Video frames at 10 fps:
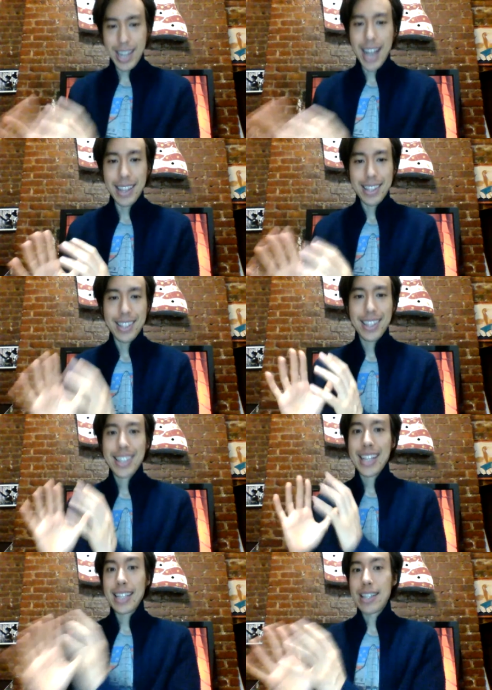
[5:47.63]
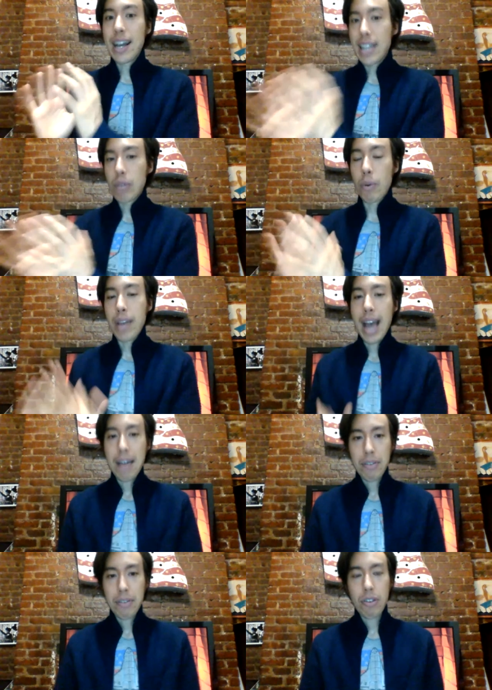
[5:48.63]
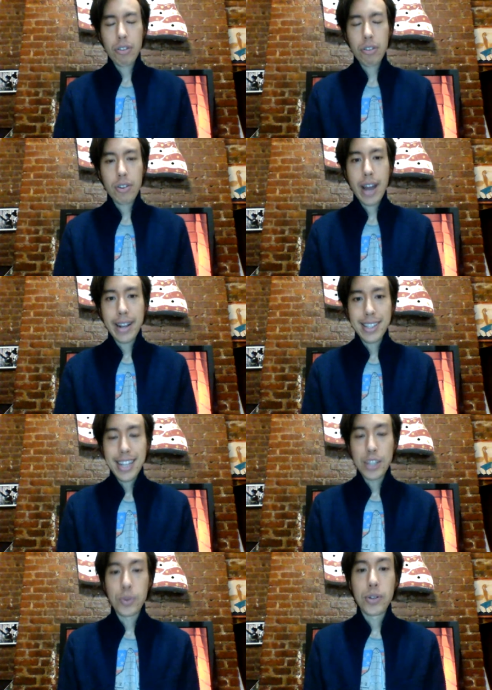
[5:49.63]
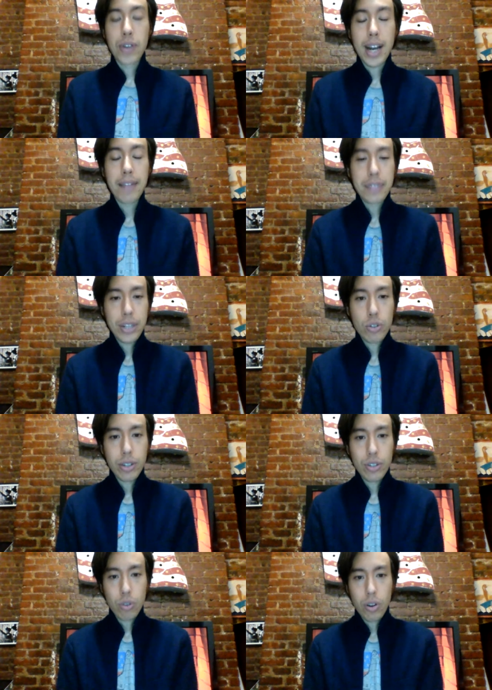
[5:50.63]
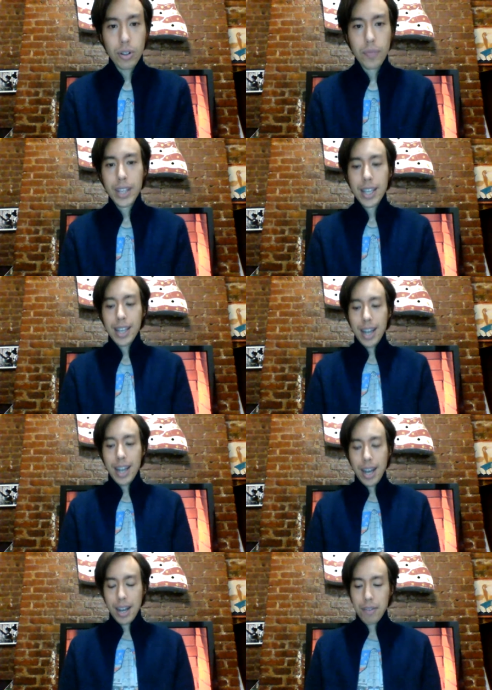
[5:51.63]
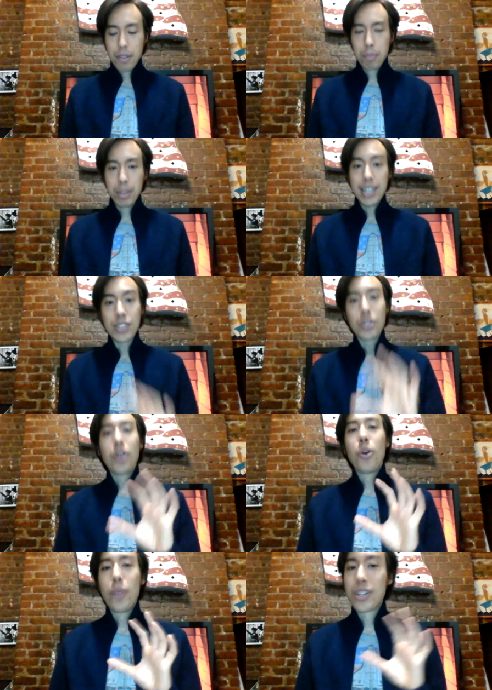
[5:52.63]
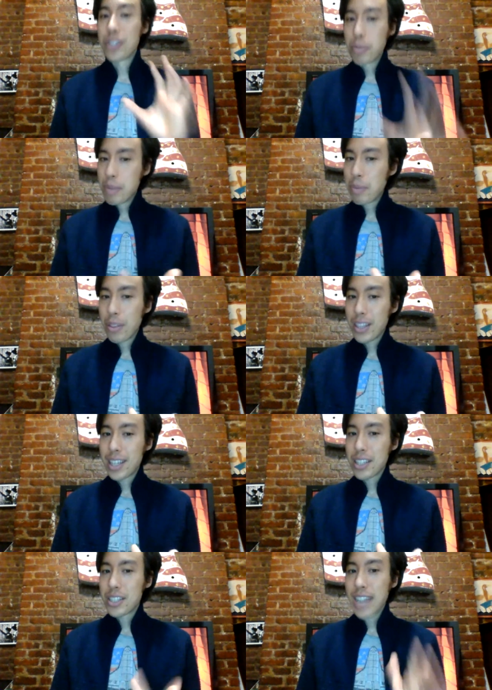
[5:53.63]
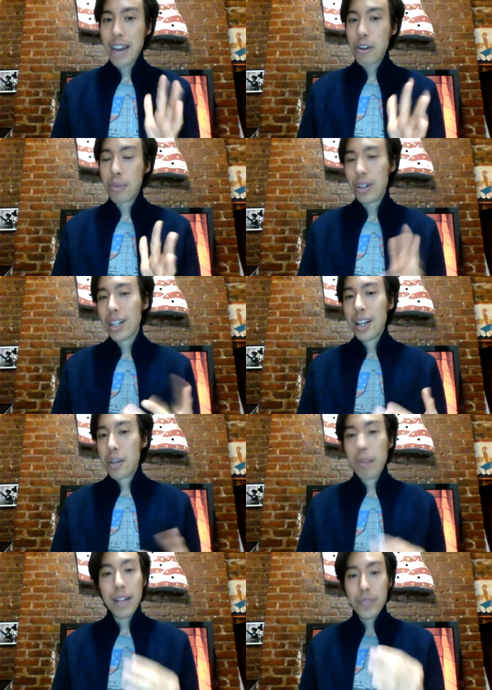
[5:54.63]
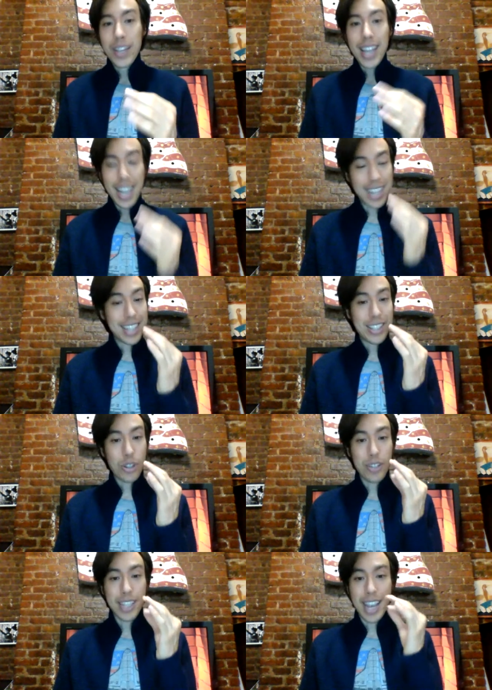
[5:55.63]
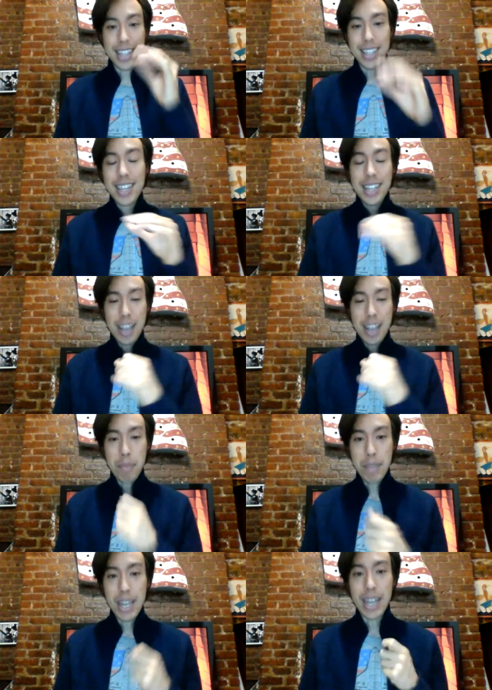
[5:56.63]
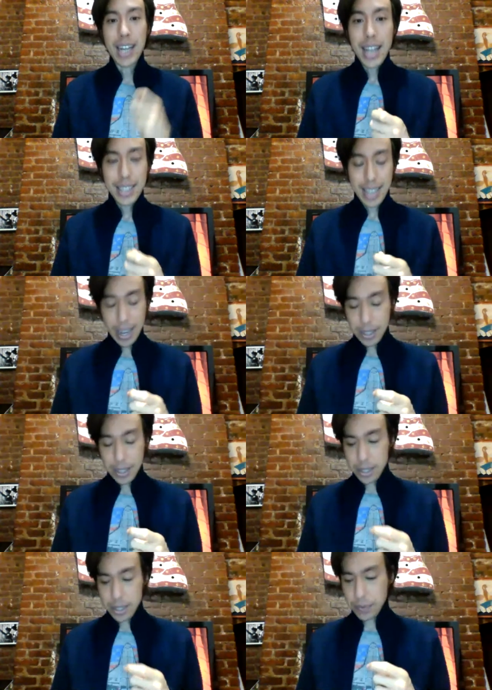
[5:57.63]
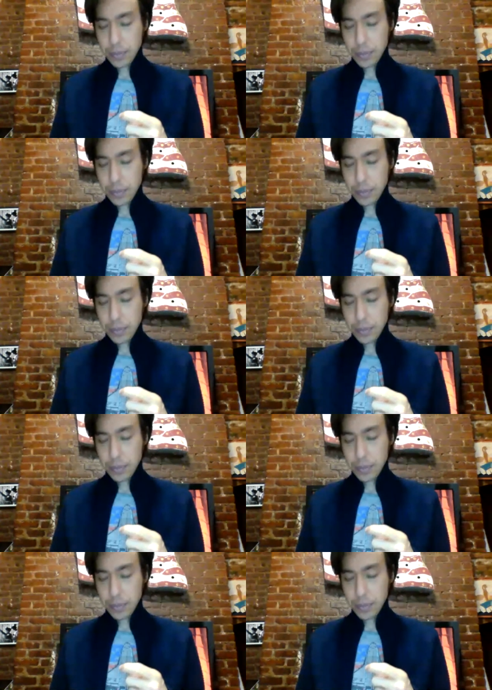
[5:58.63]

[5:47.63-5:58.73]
So that's not like what we have here in the United States. We do not have central control of the police, which some people think is terrible, but in certain cases can be a godsend.